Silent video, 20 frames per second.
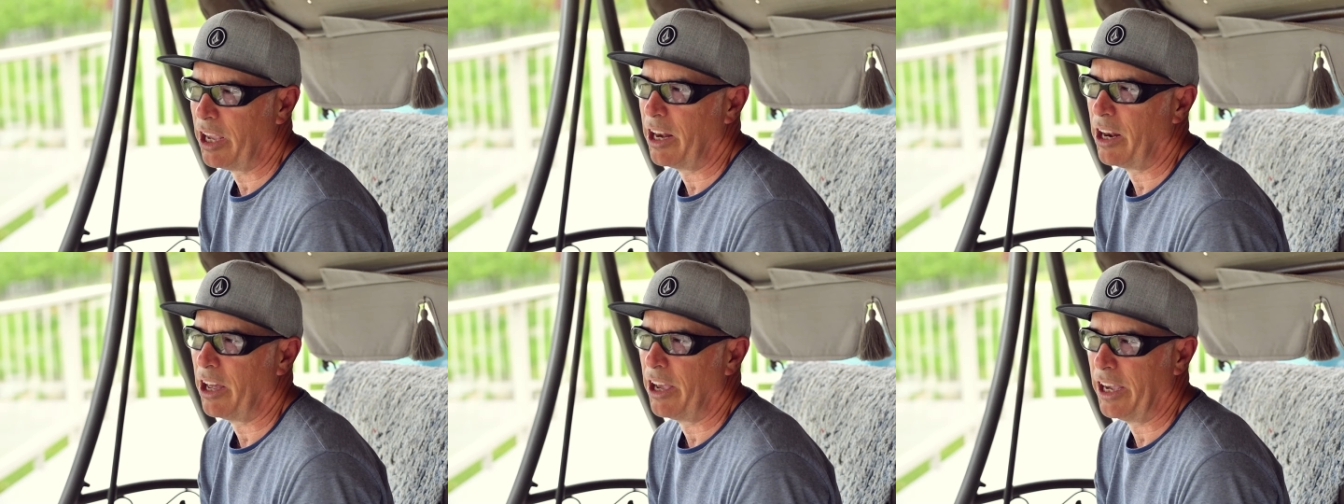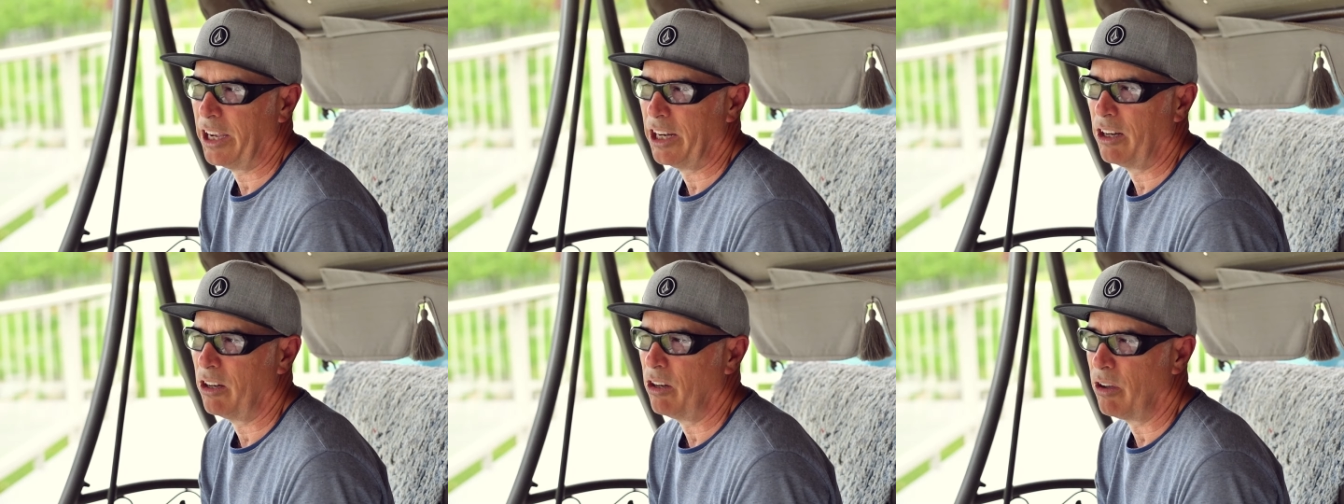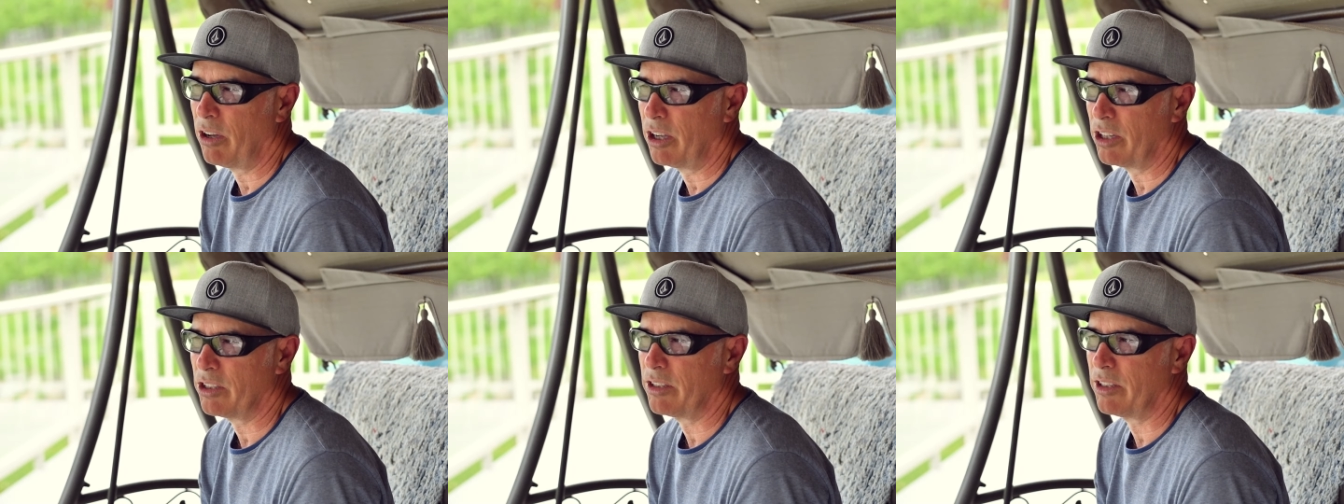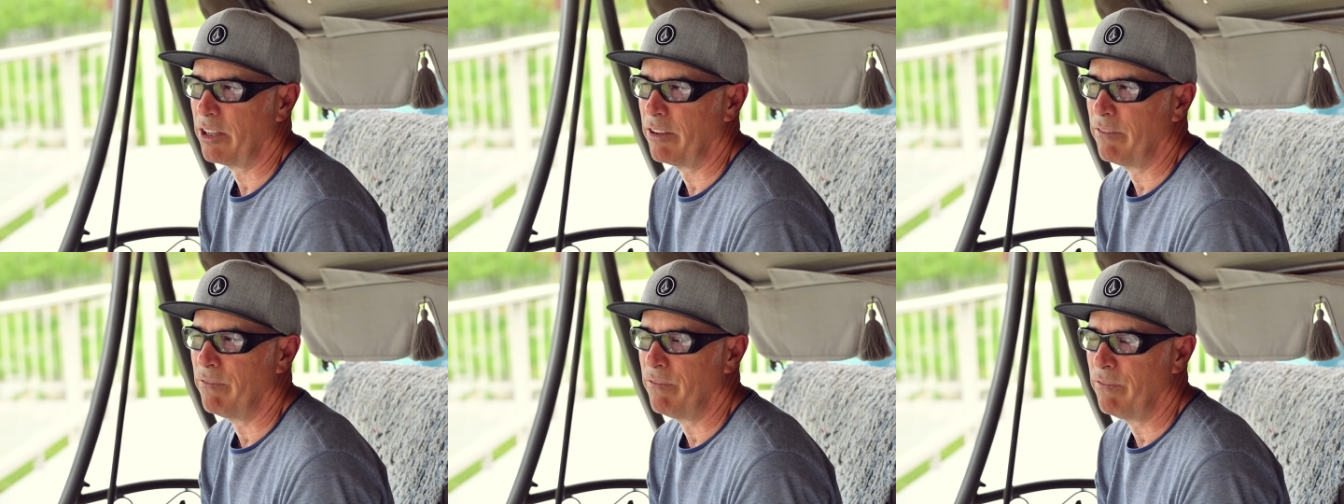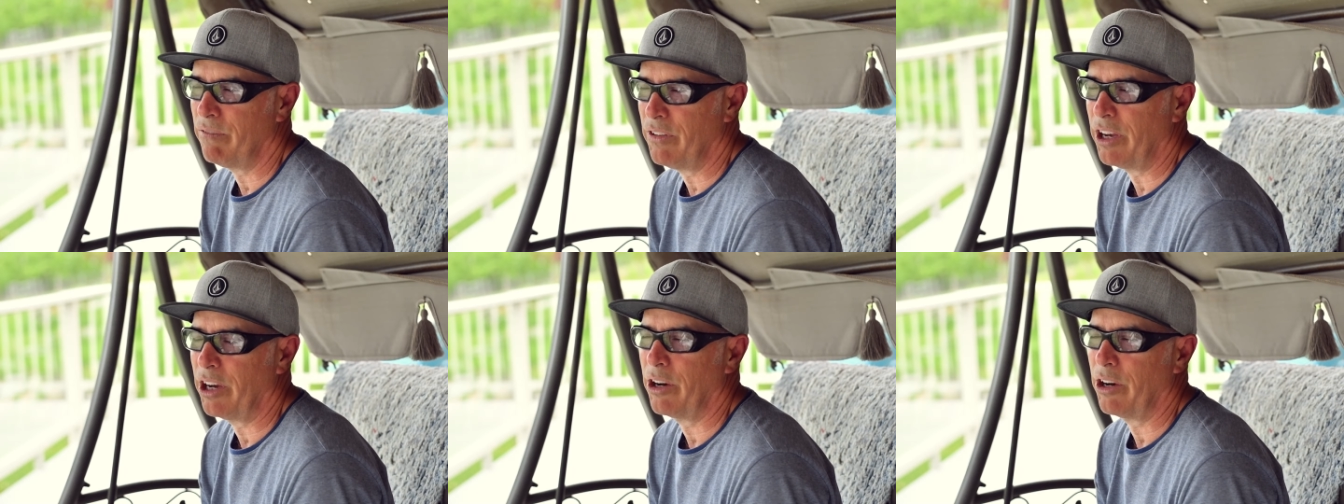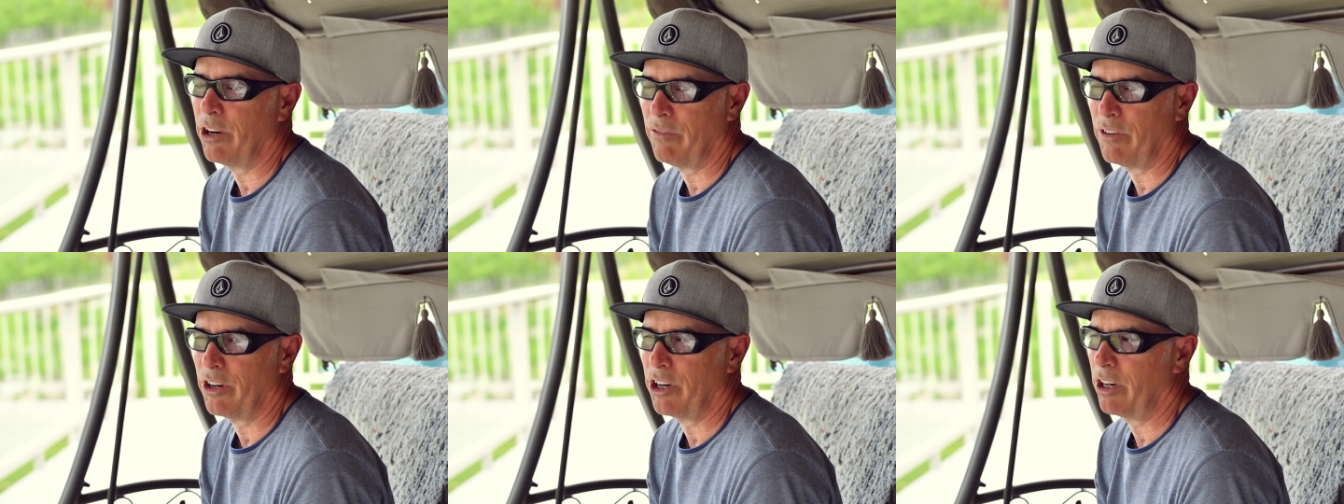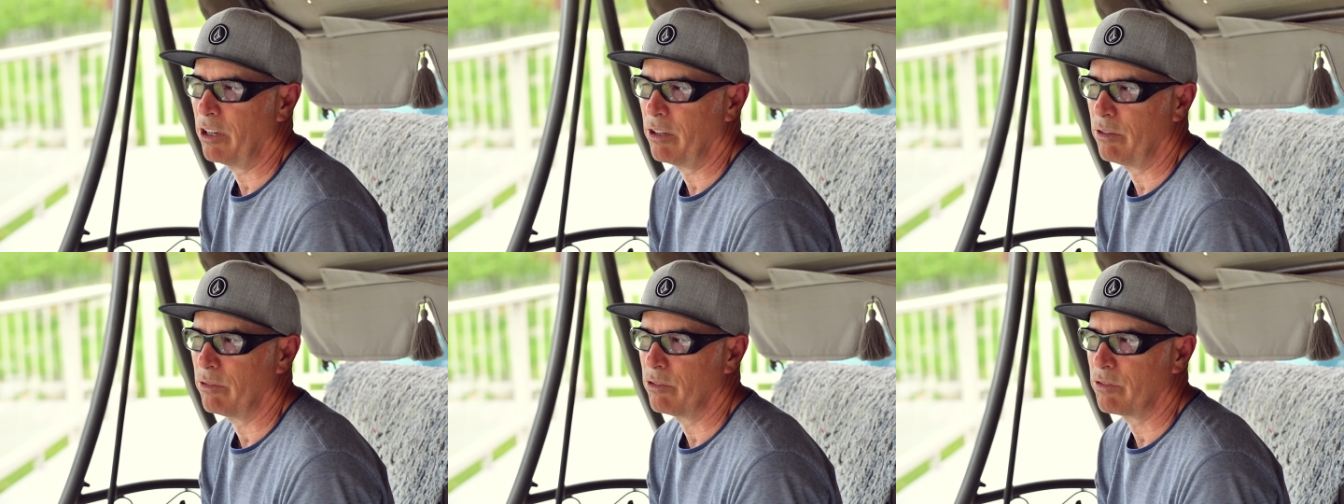I had lost a very very
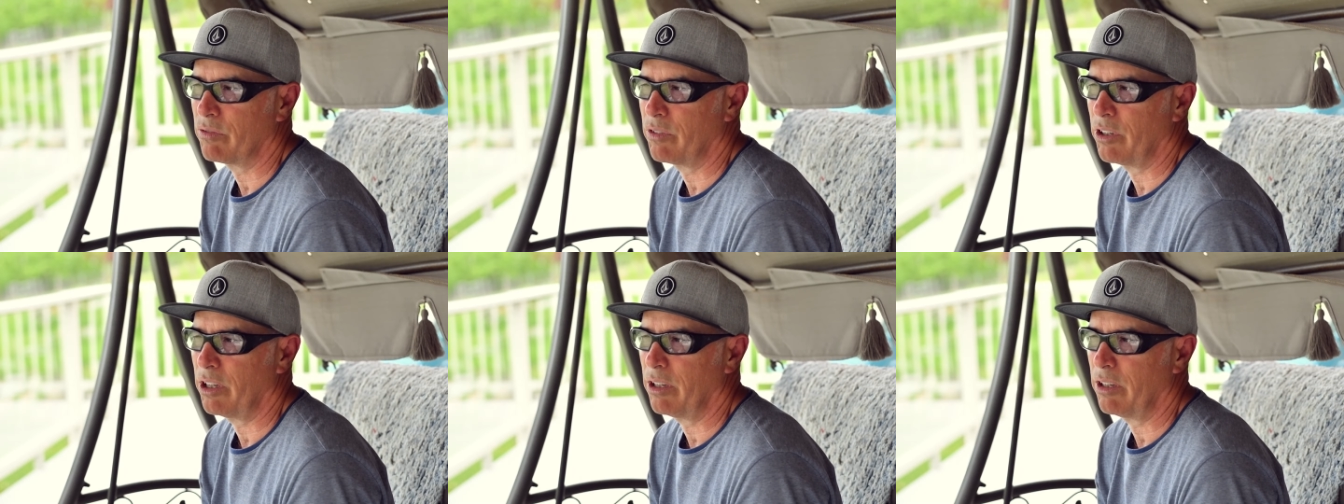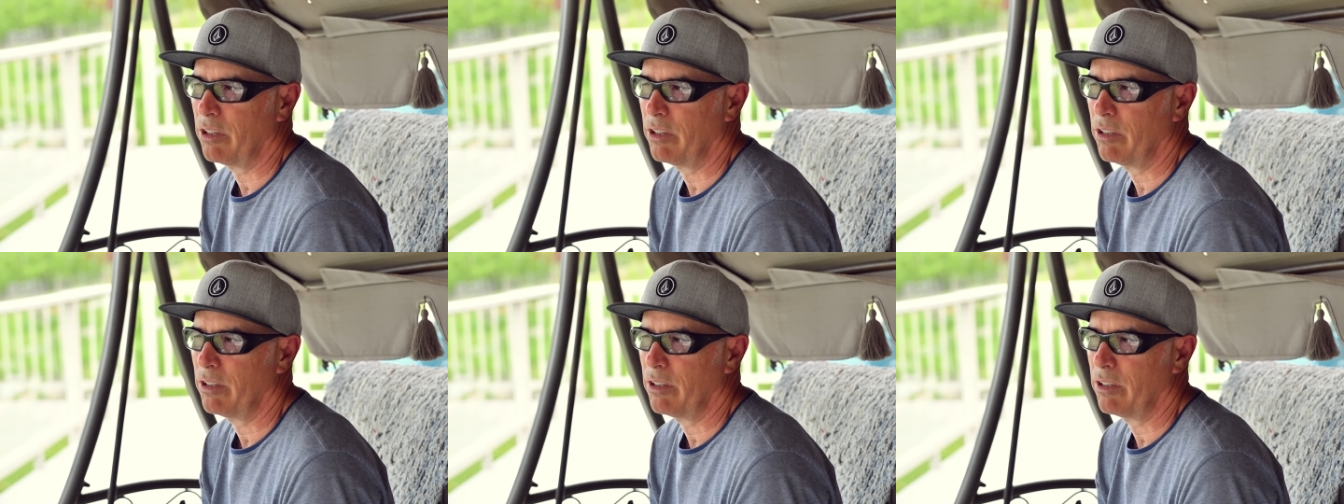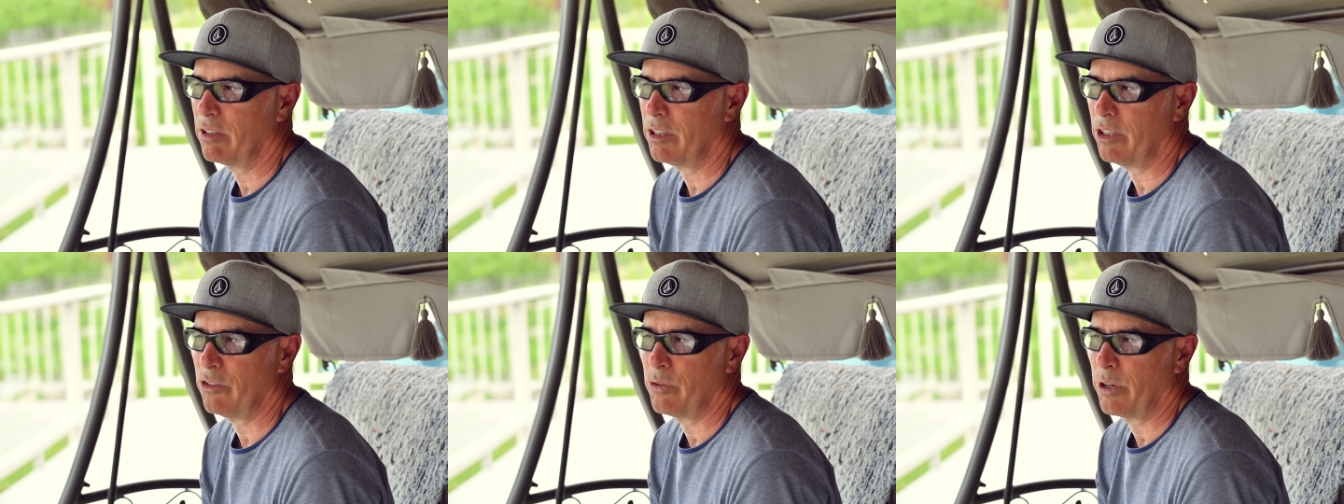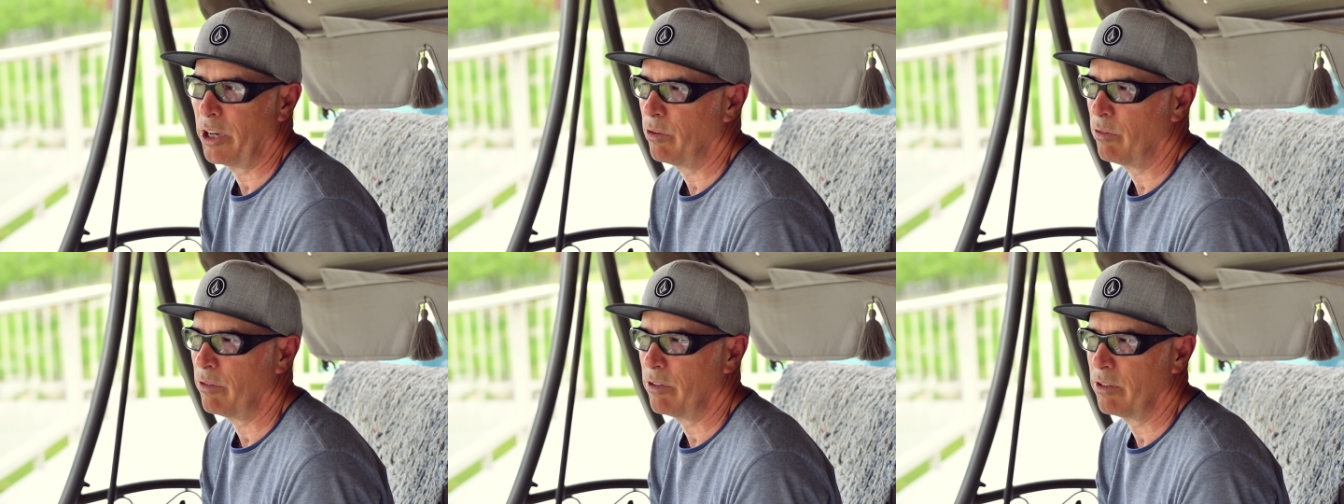close friend. He drowned